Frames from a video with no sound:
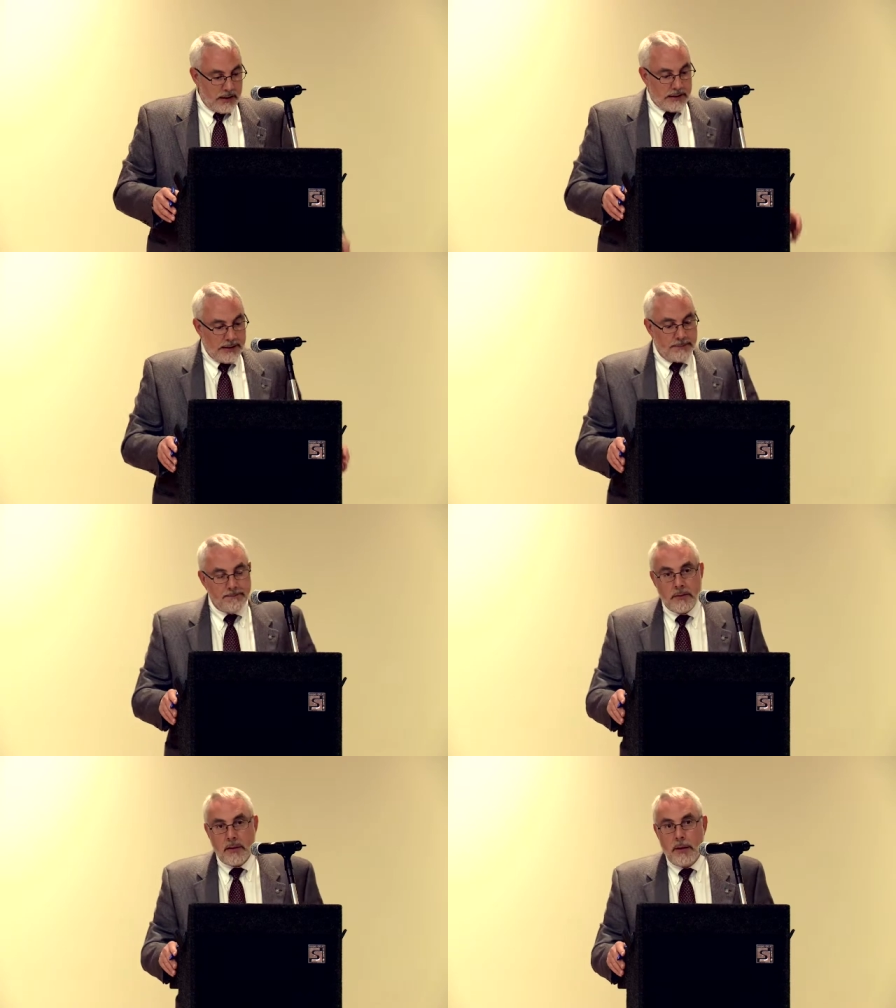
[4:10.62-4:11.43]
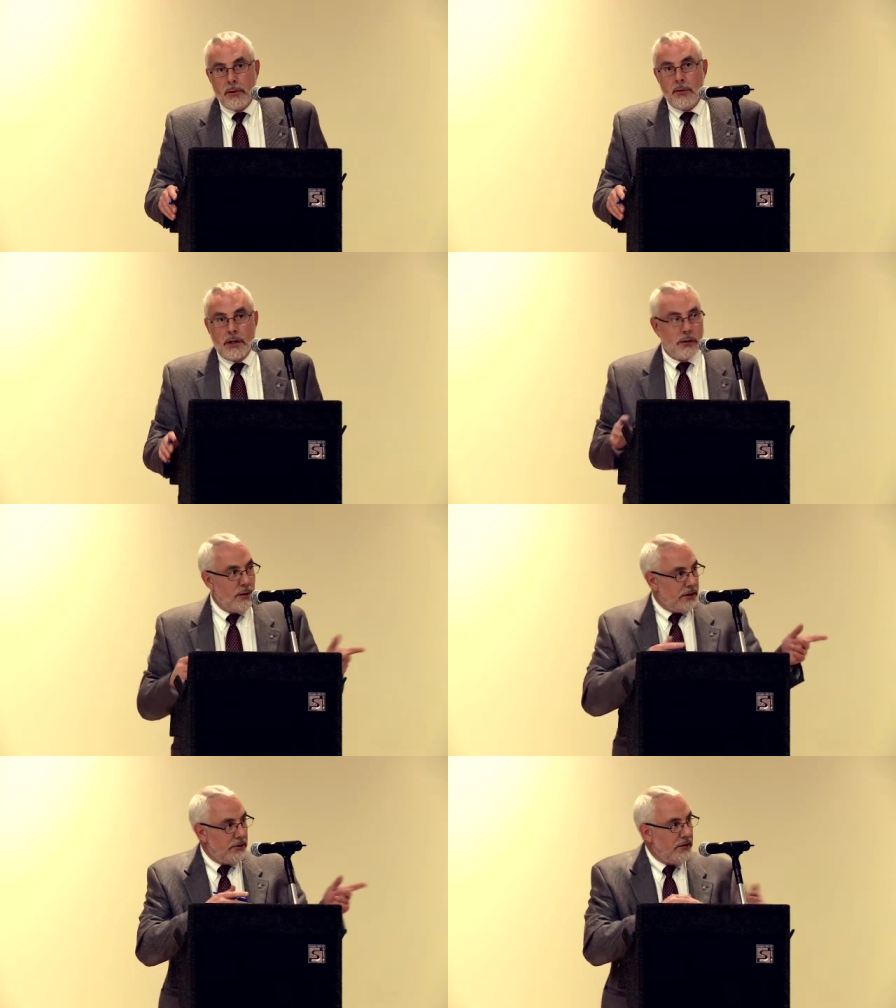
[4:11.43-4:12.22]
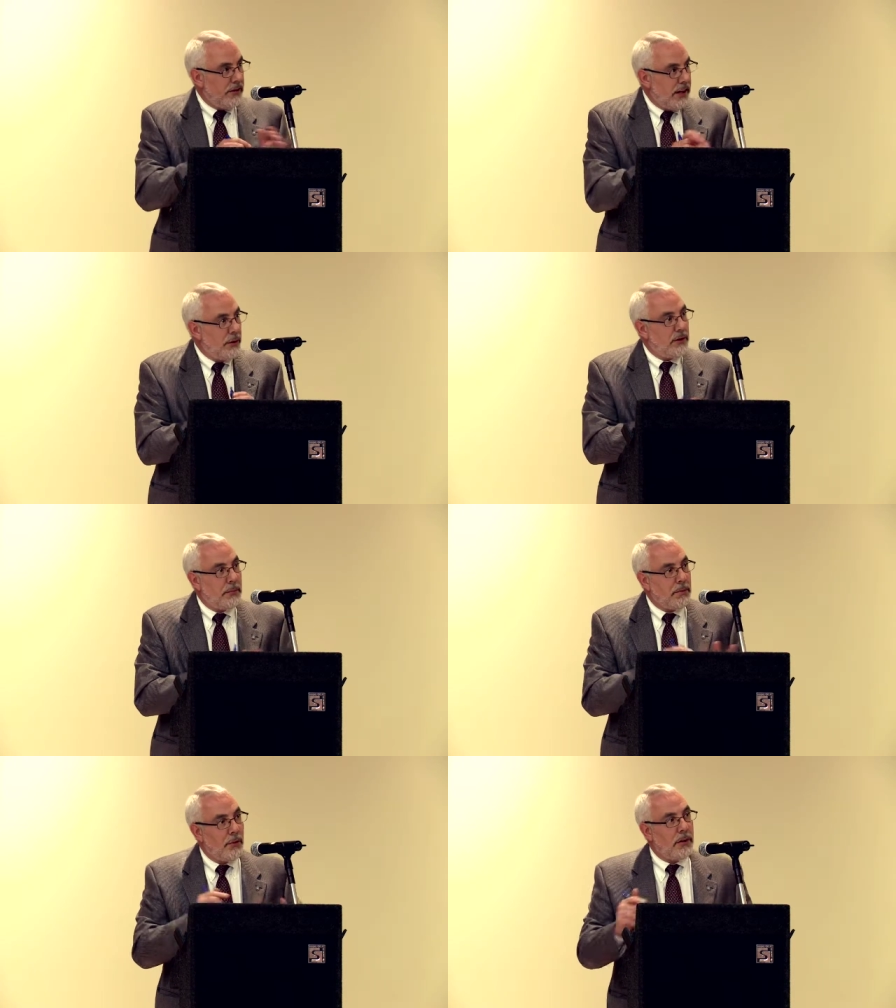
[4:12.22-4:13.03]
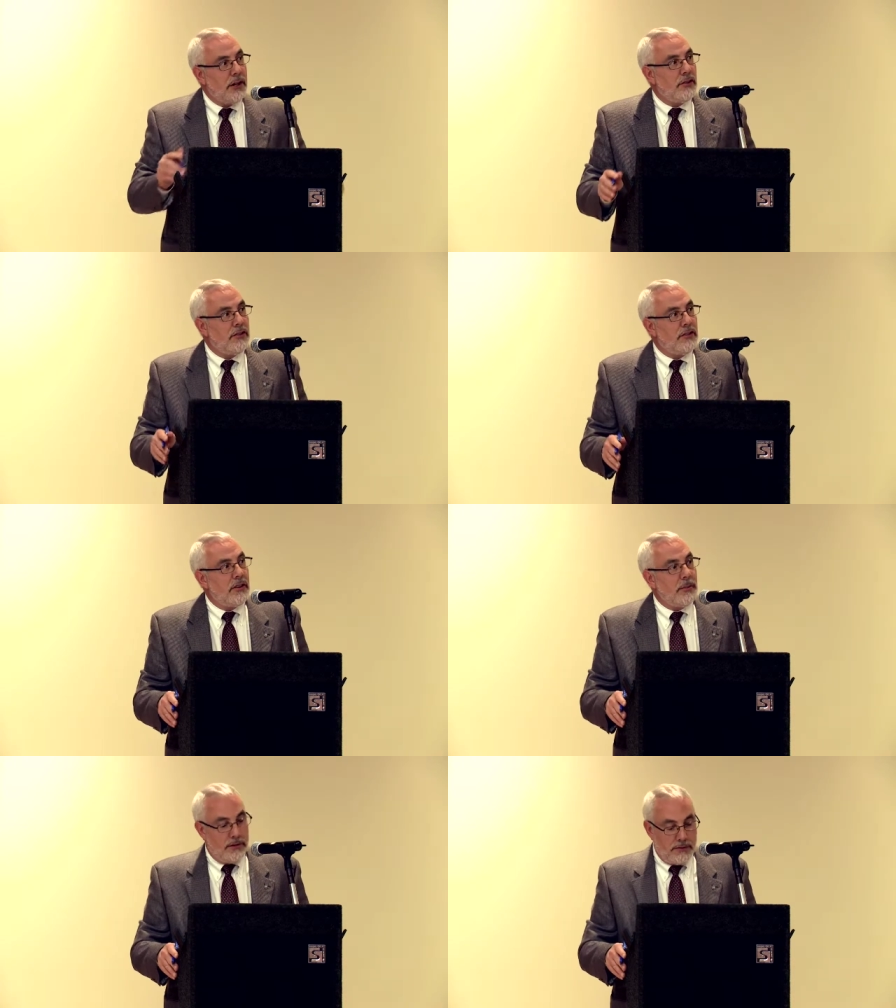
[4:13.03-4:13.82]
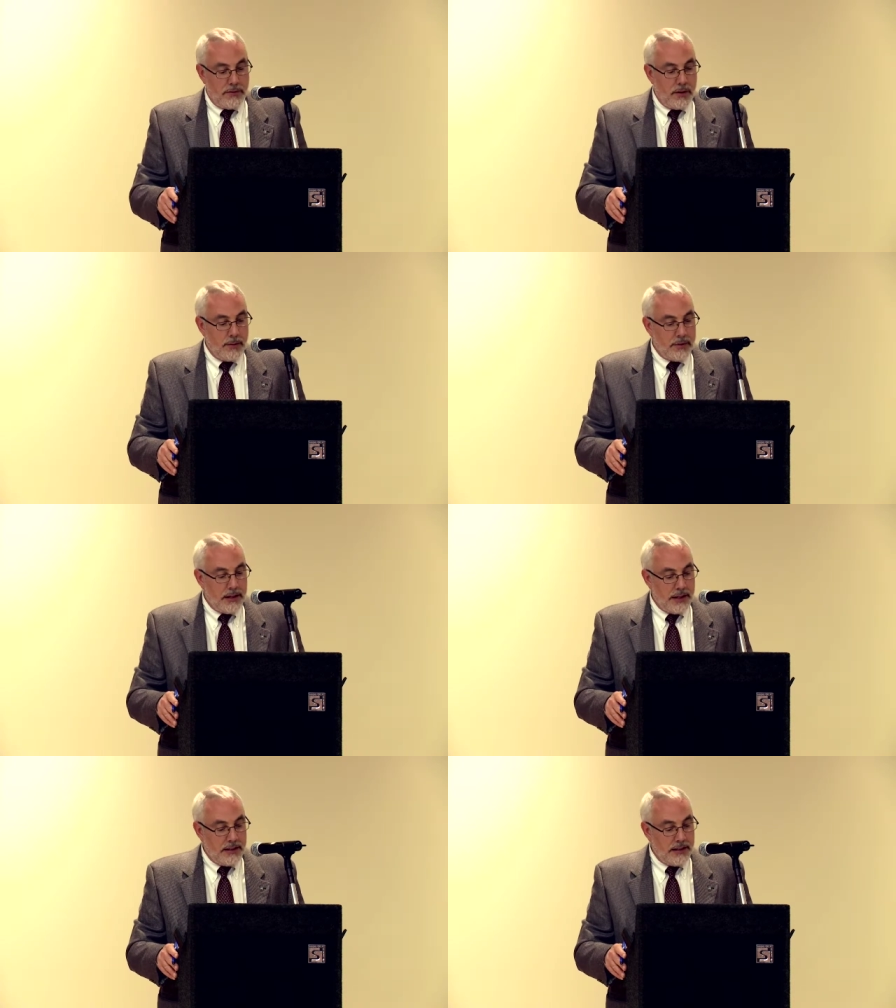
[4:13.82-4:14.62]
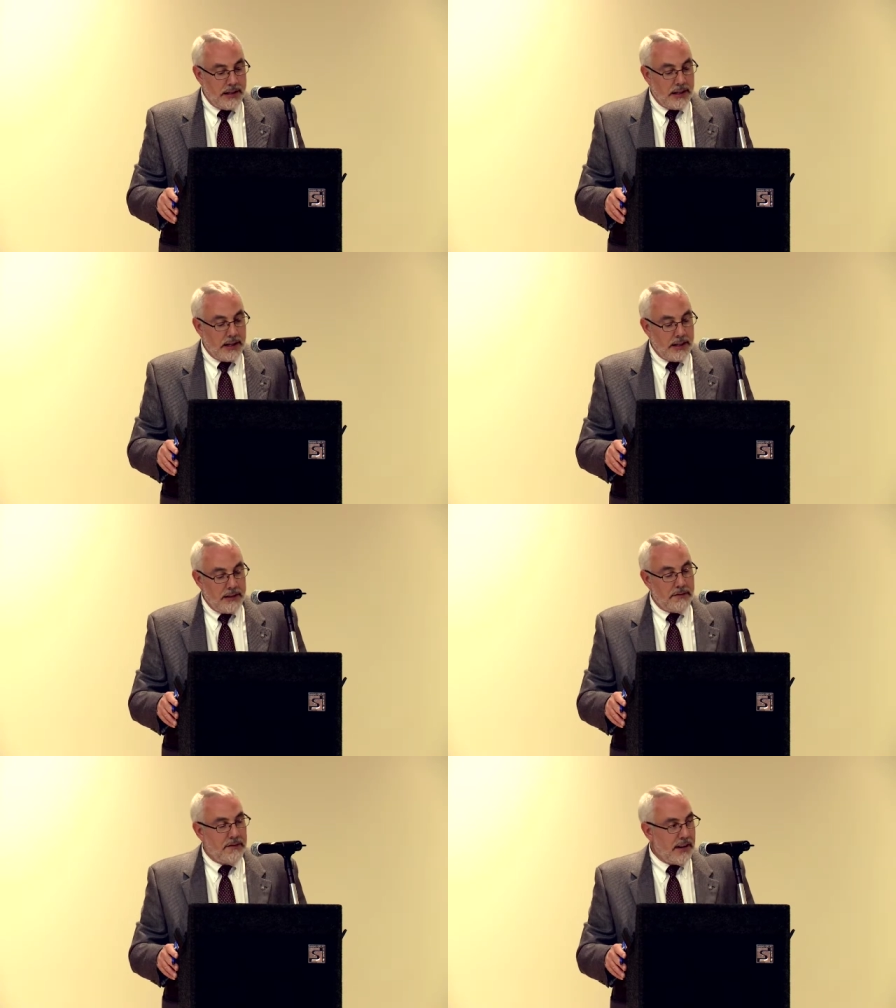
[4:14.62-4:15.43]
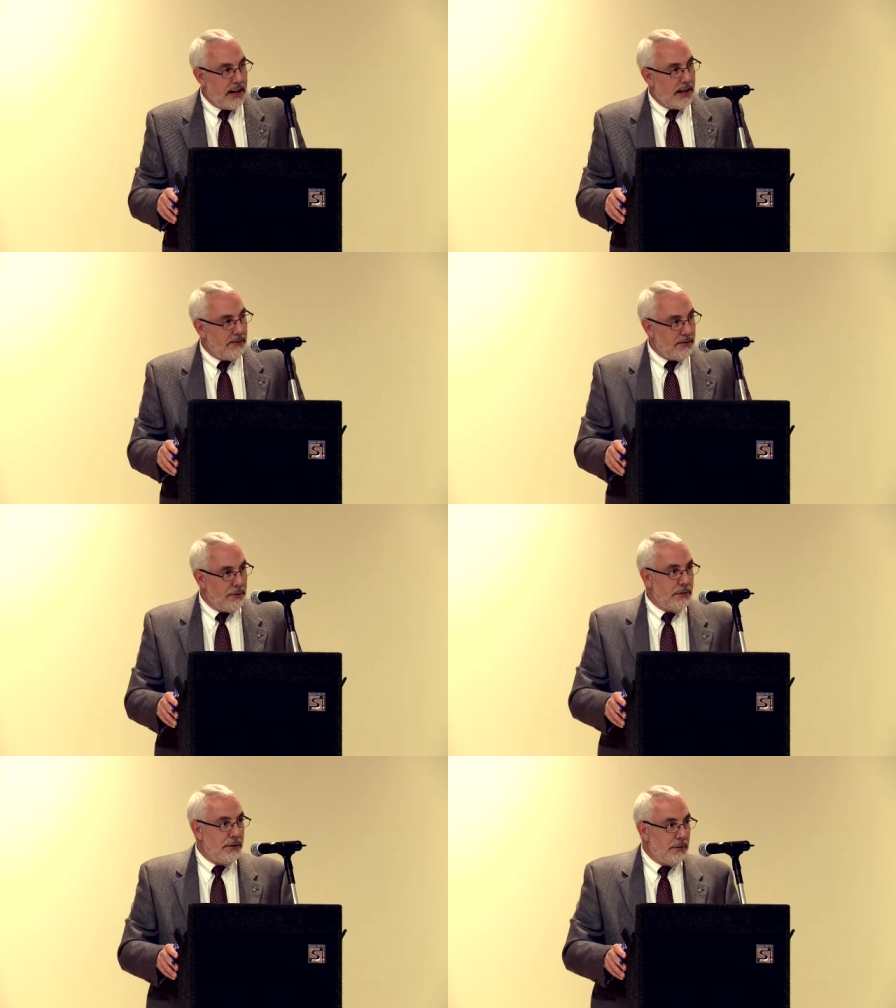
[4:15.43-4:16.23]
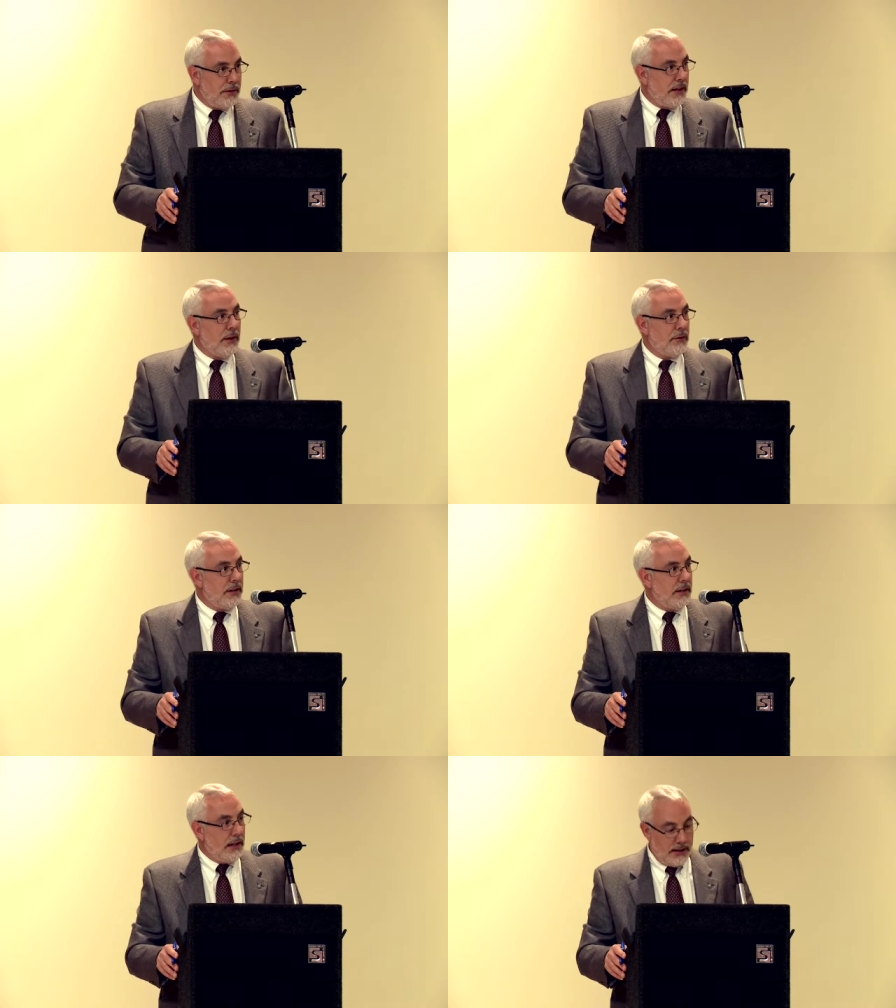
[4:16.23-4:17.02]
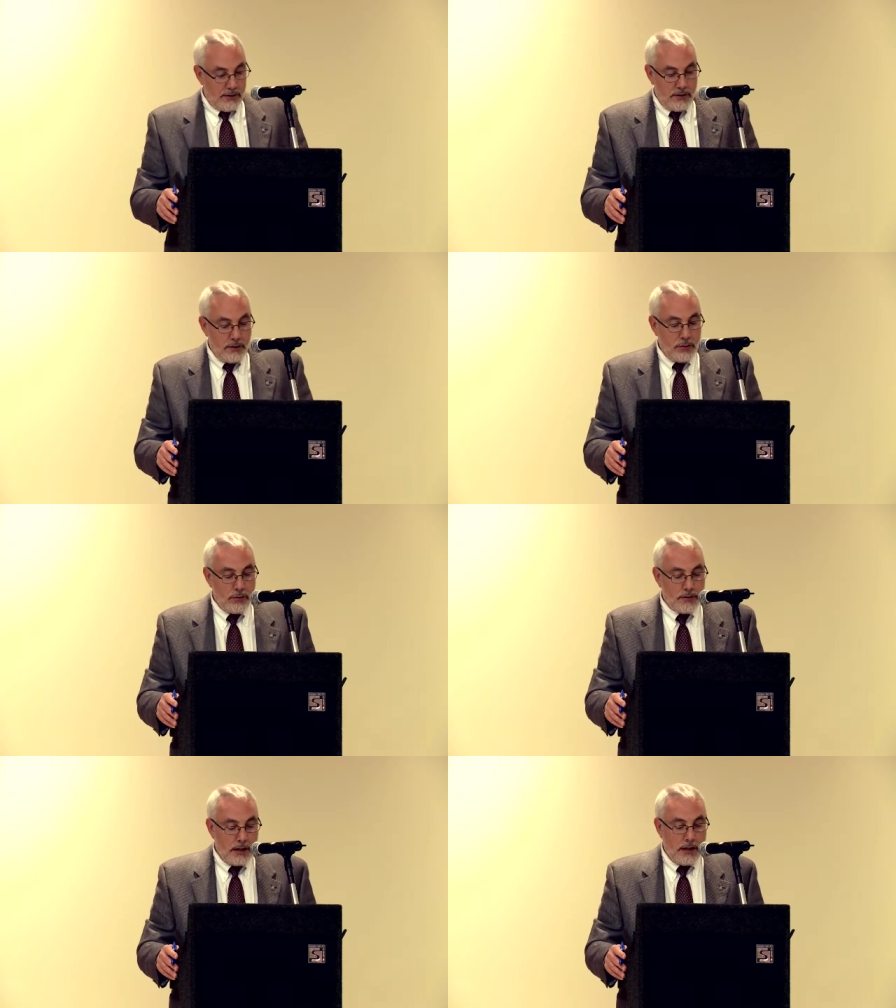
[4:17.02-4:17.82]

A couple quick corrections. I was Appropriations Chairman from 1995 through 2002.